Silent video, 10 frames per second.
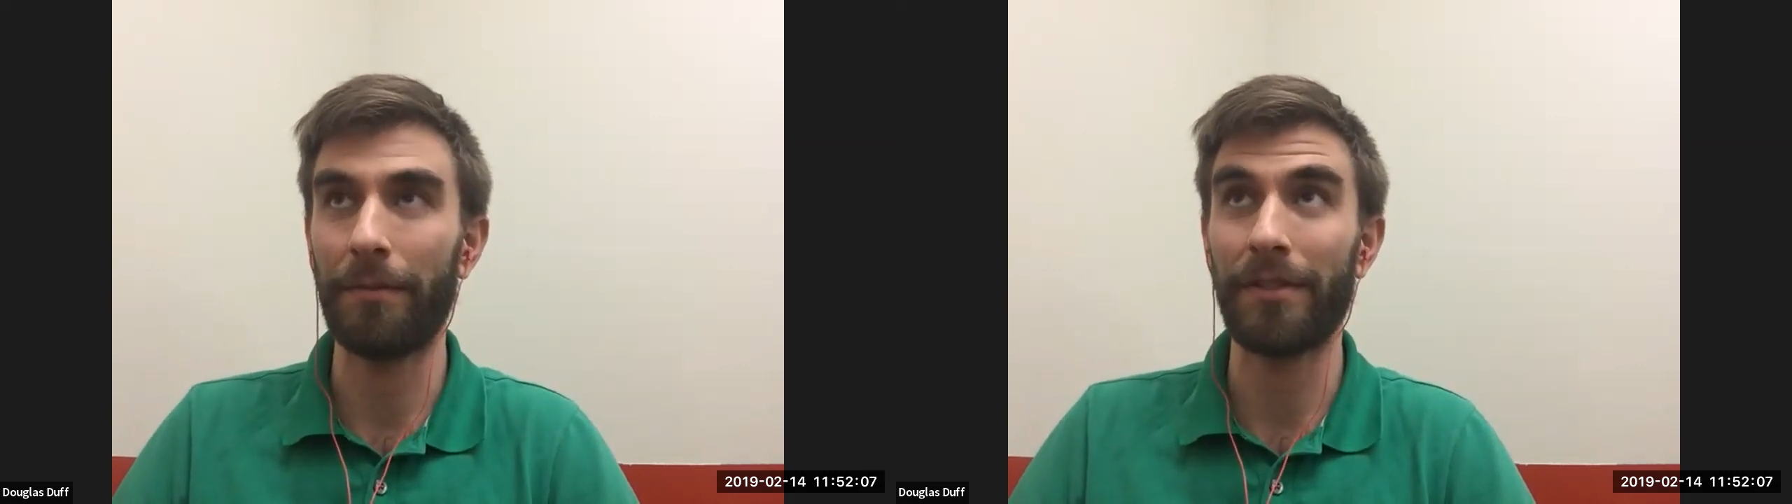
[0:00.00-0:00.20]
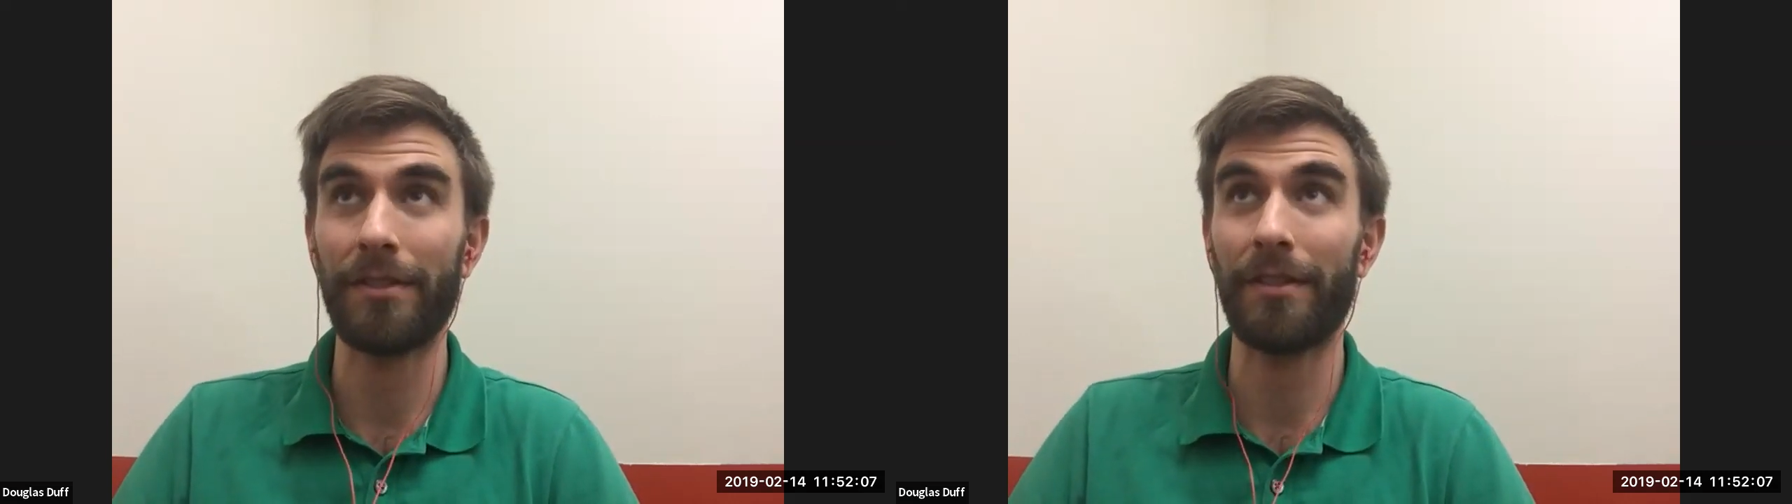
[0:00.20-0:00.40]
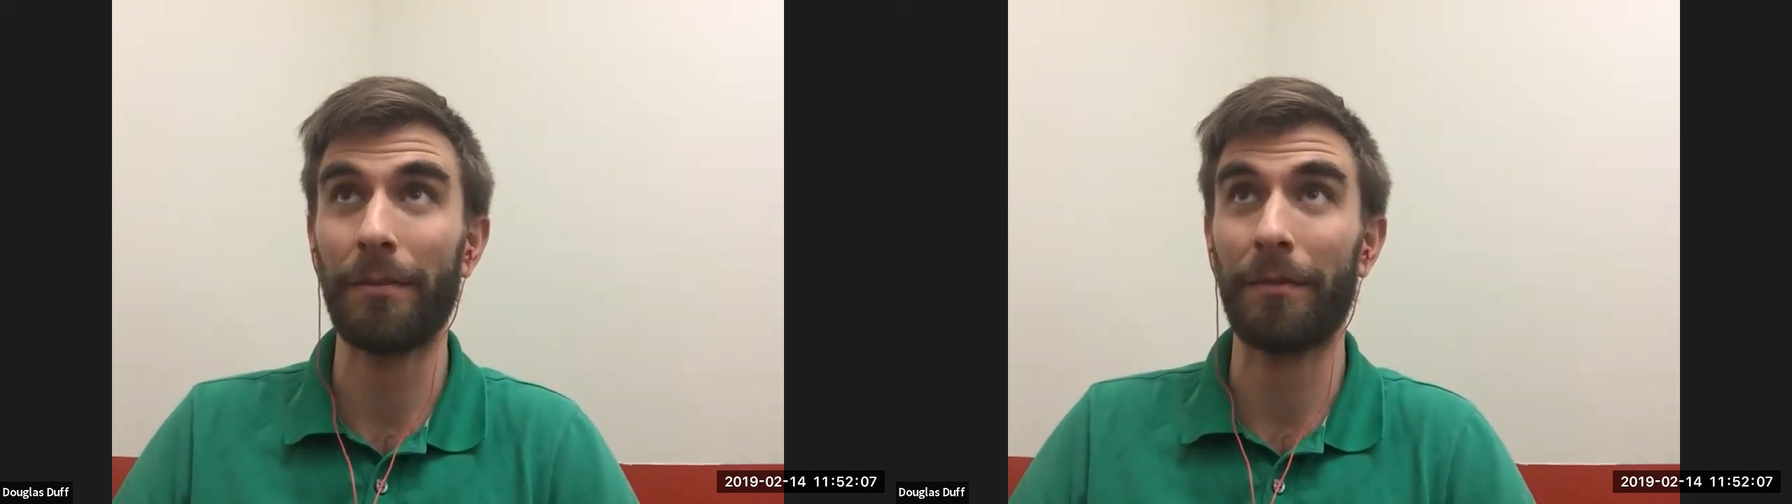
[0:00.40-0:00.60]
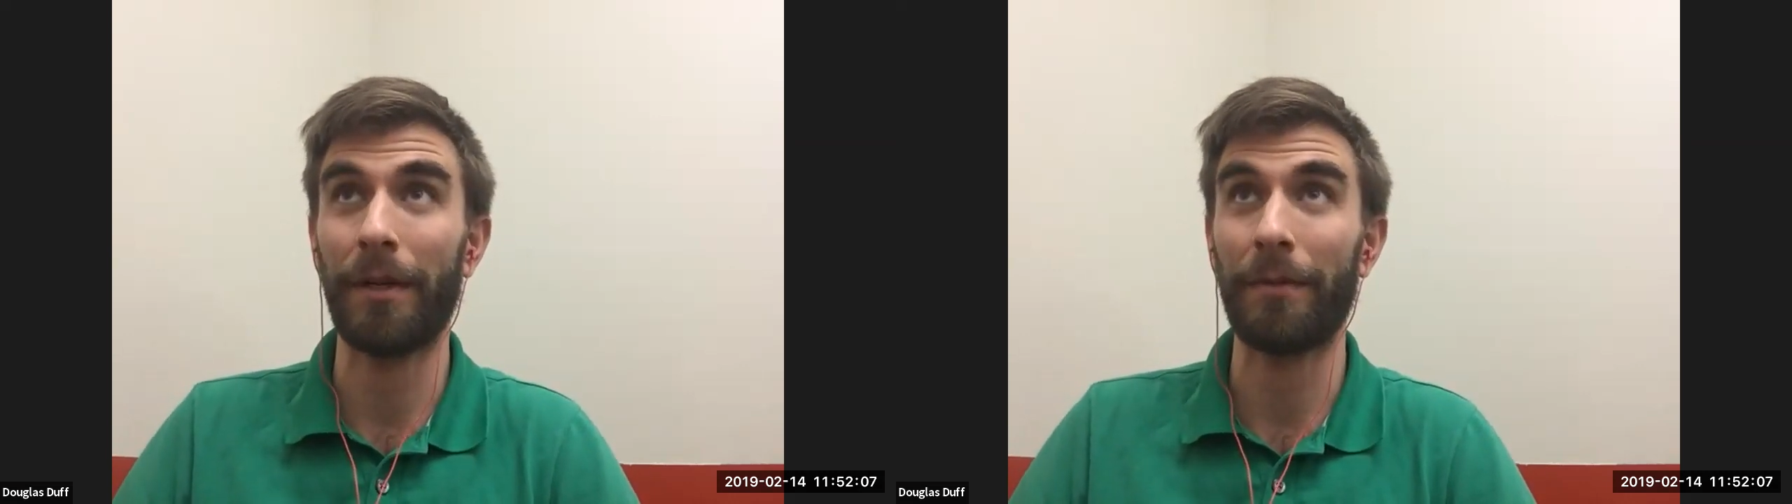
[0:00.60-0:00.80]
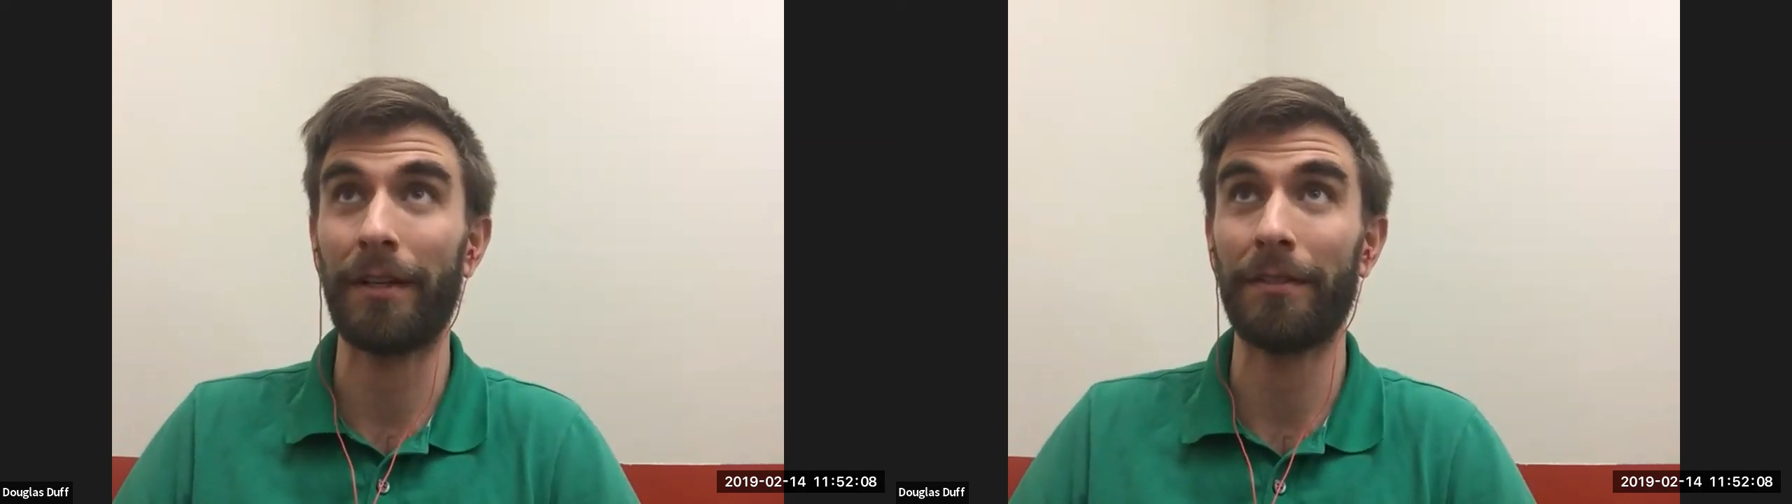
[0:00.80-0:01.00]
is slipping
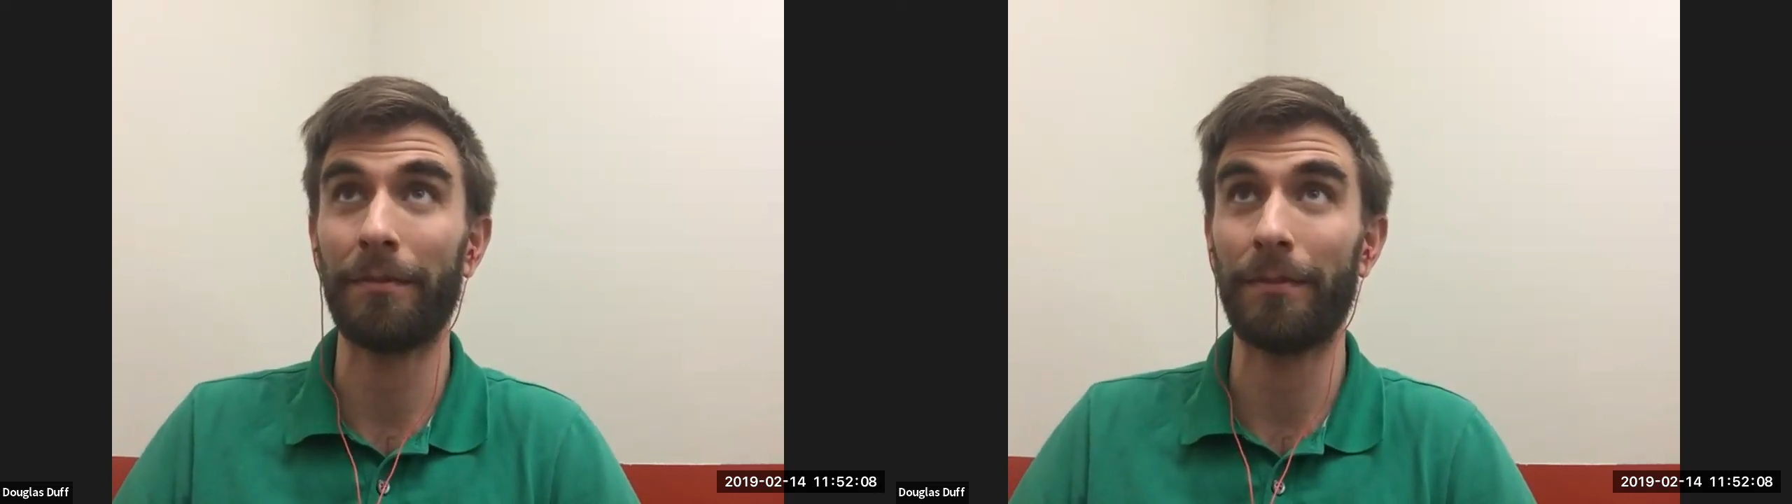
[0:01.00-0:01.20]
my mind,